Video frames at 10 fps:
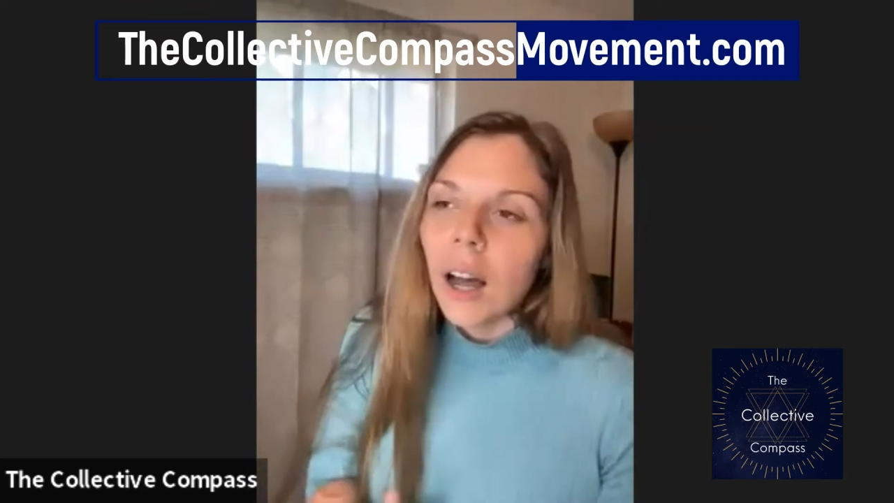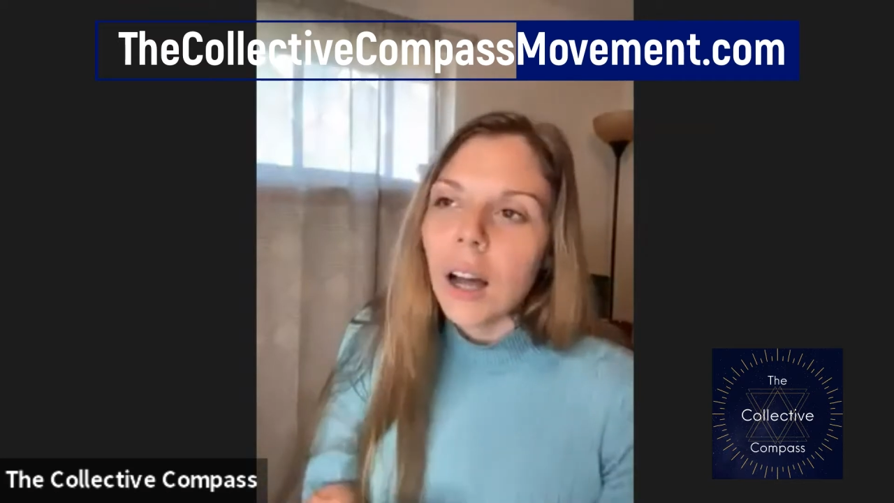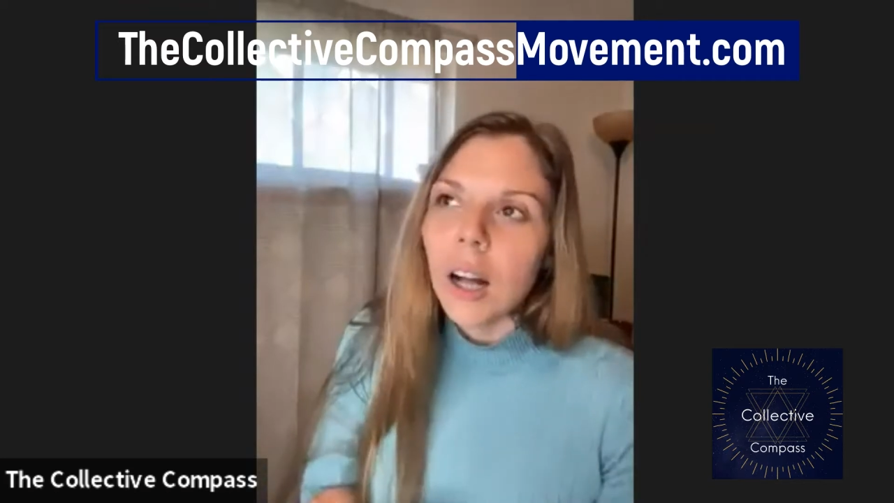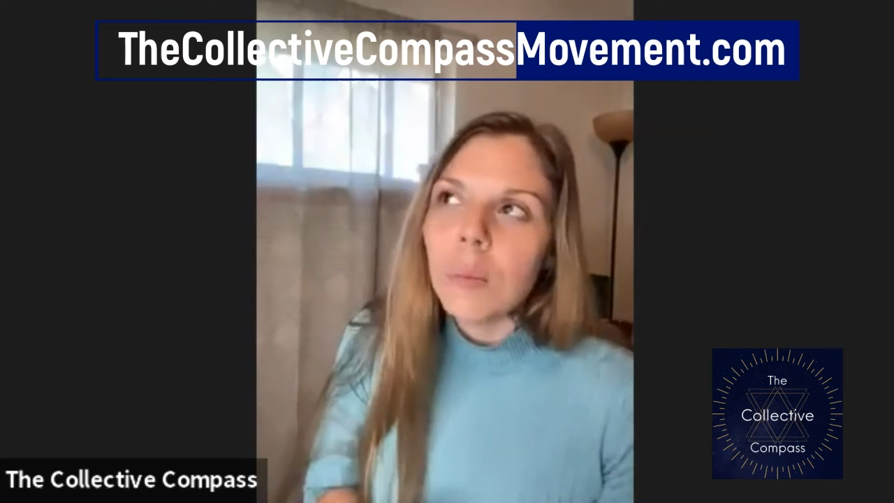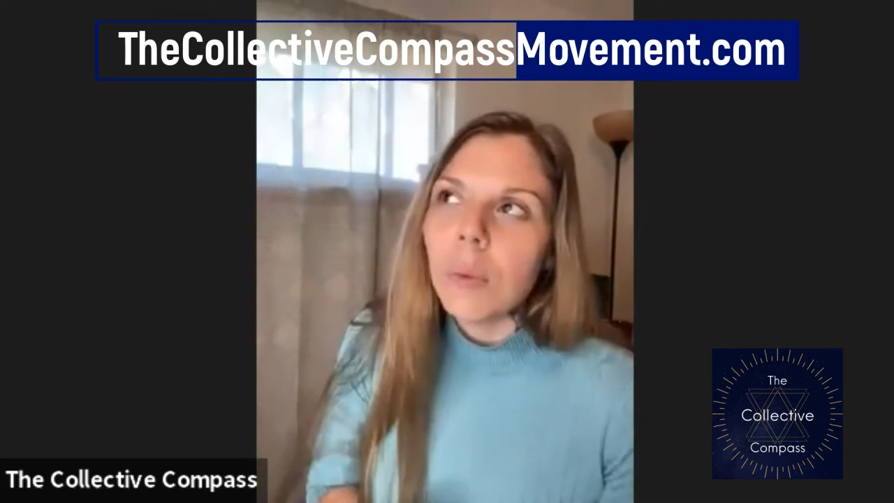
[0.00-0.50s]

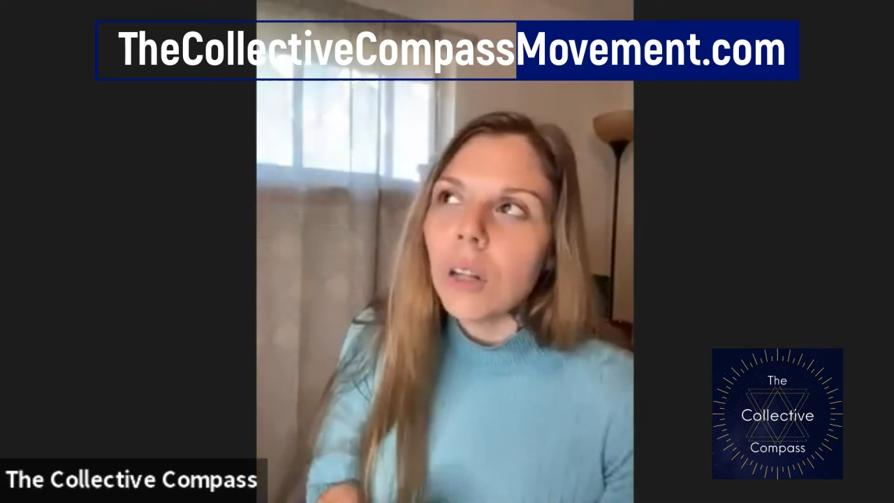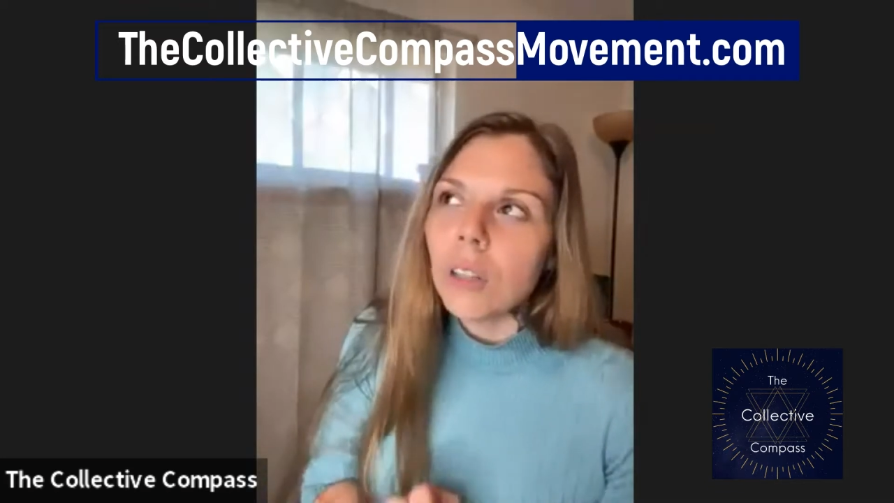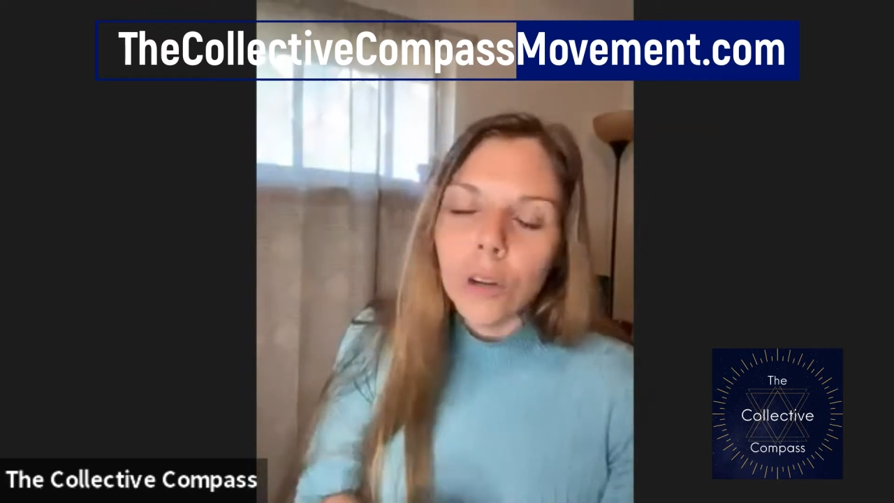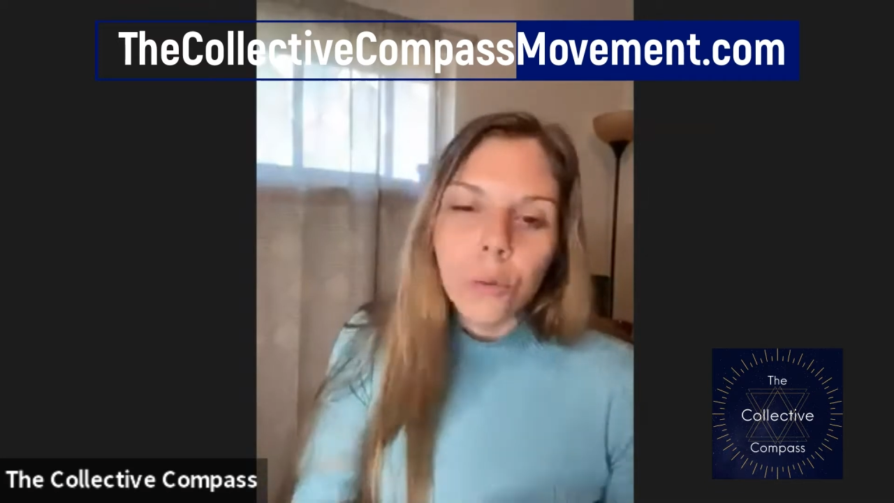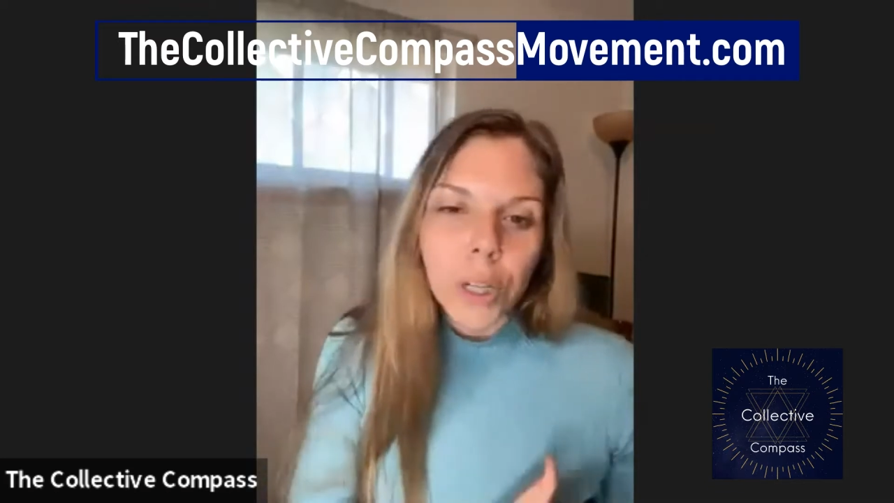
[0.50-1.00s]
a
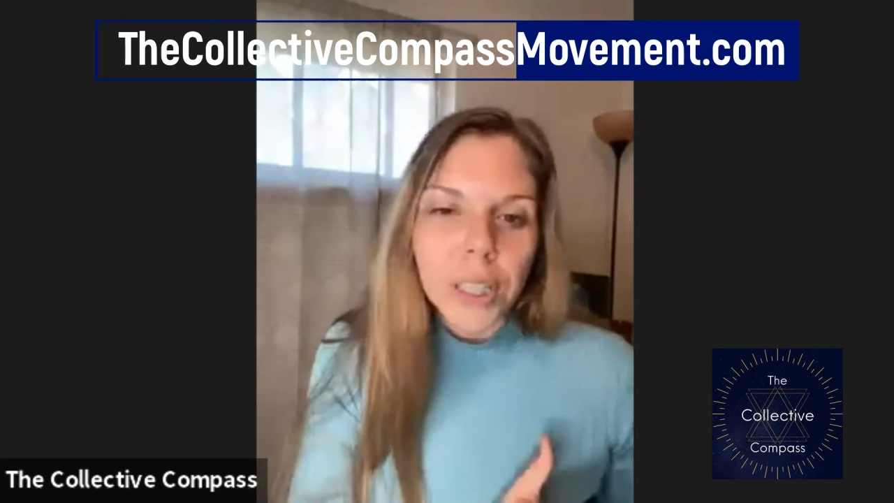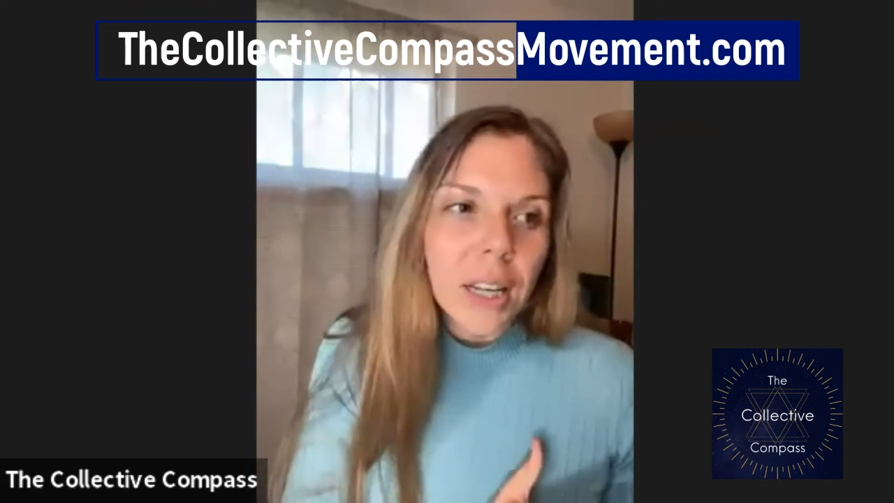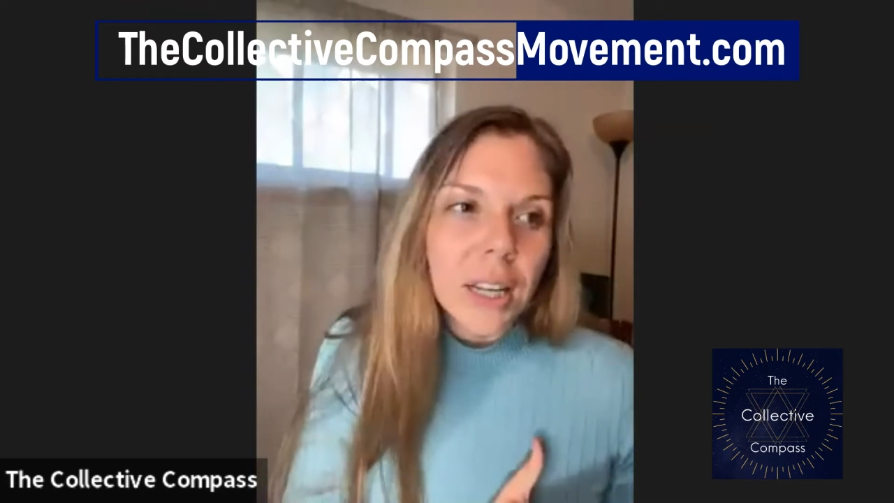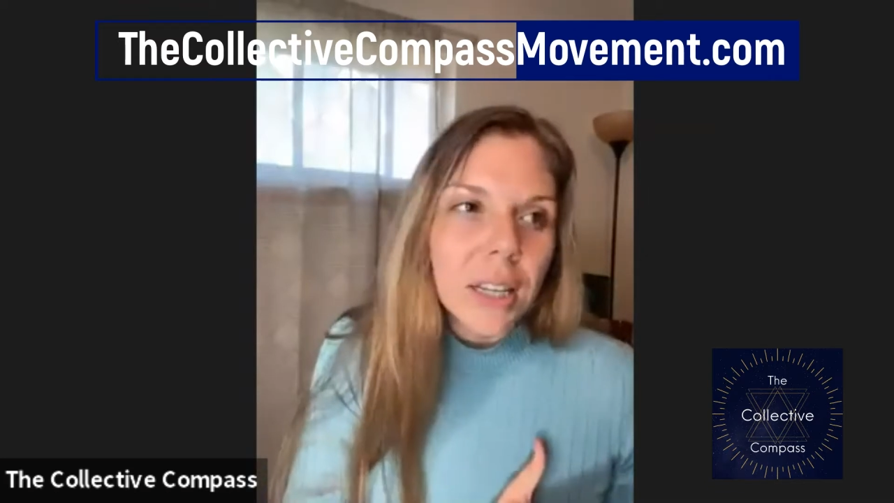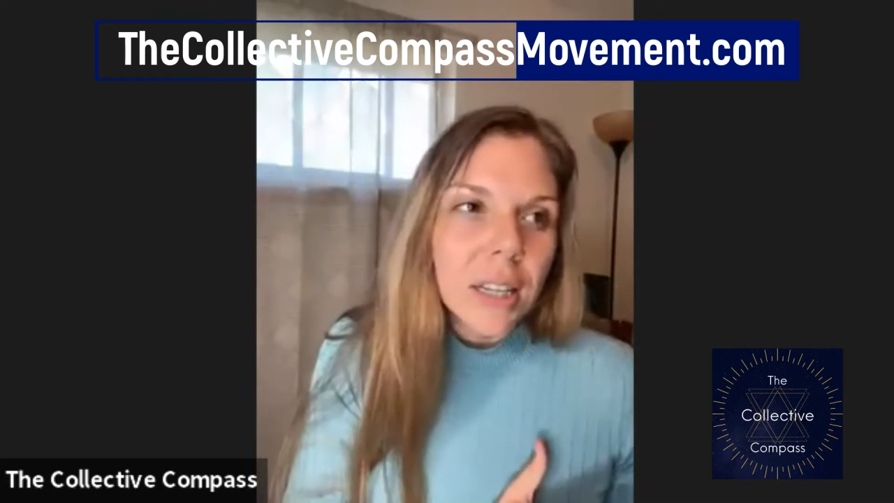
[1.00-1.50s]
lot of
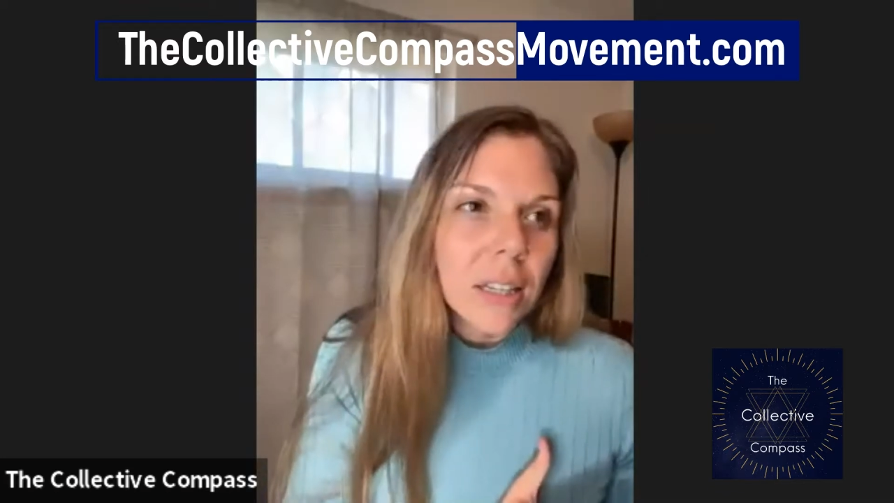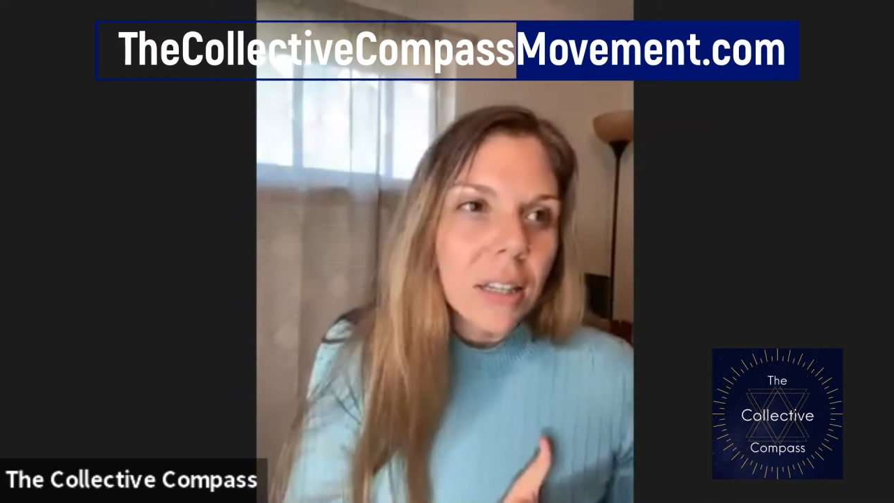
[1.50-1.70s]
work